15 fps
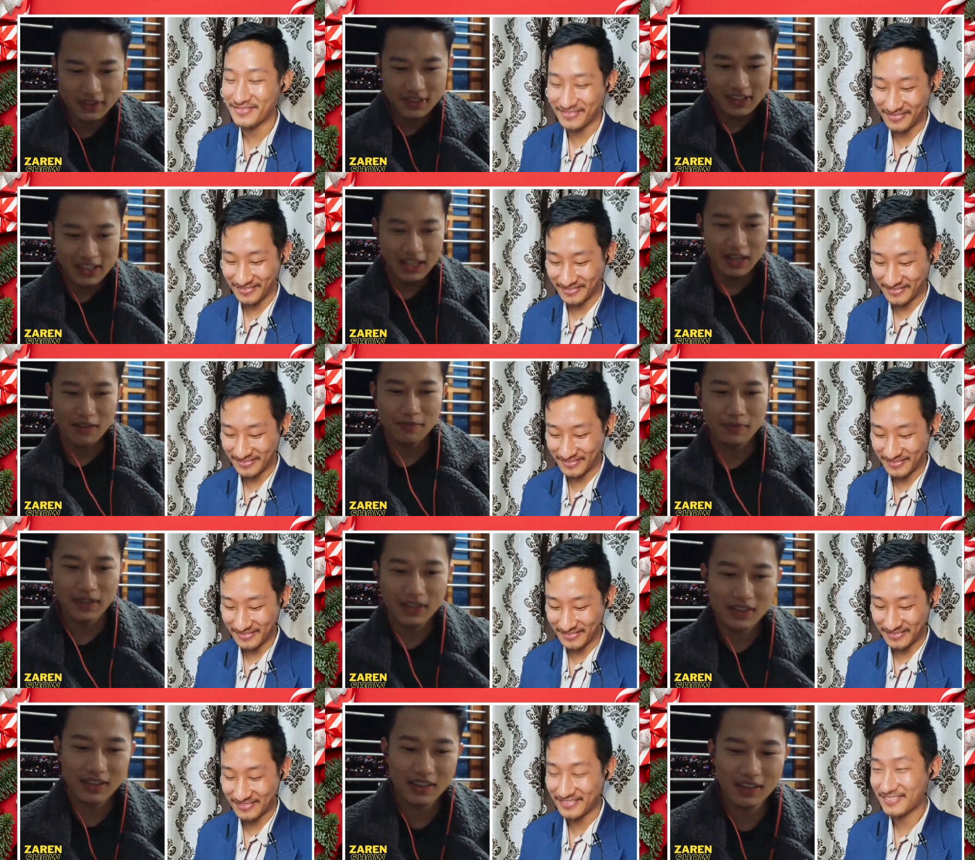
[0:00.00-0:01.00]
Speaker 1: personally, I've
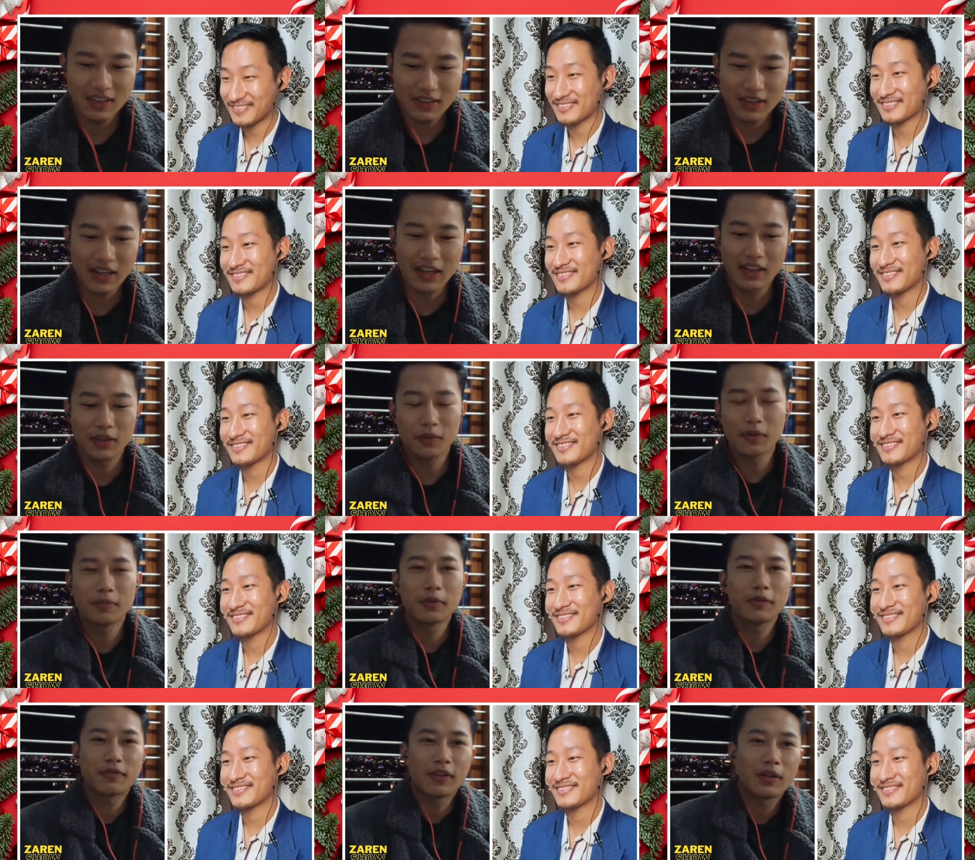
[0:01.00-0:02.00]
been I think
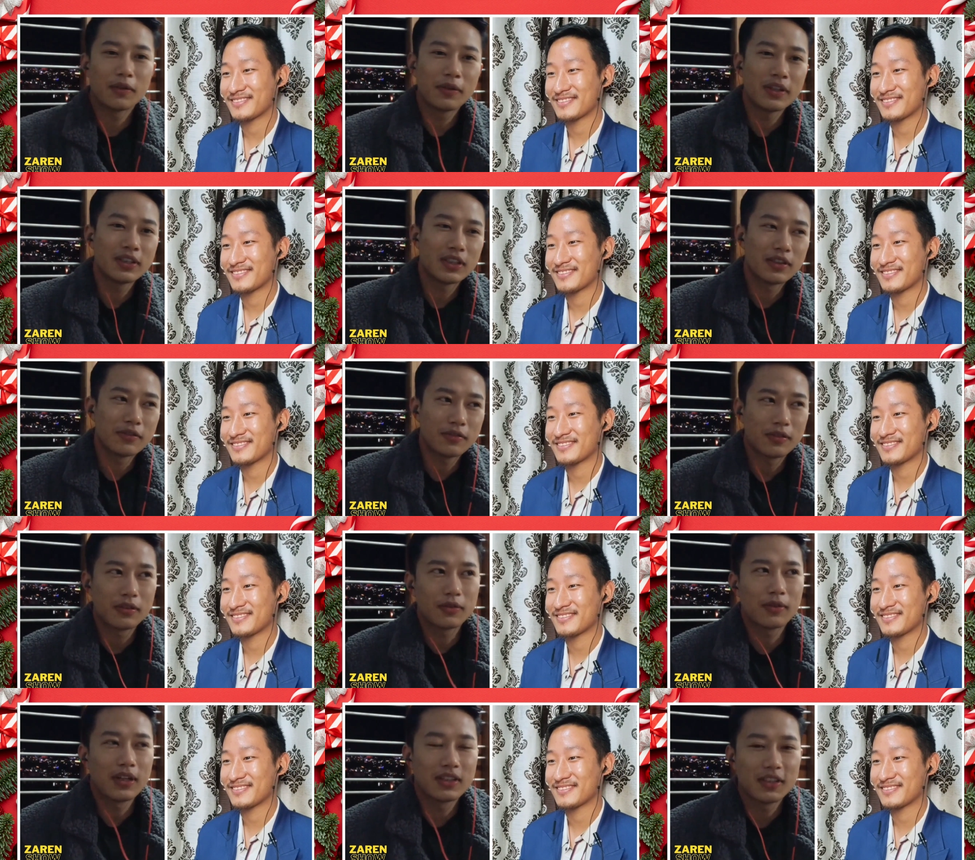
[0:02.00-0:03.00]
we've been following each other
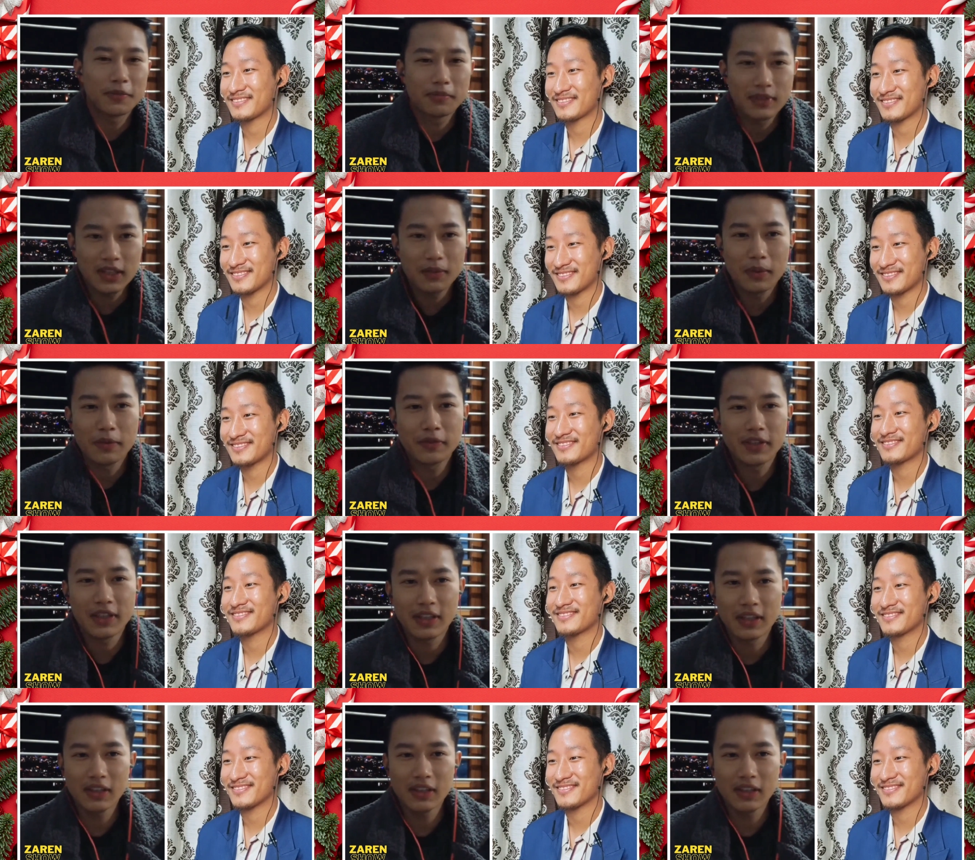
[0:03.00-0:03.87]
for quite some time over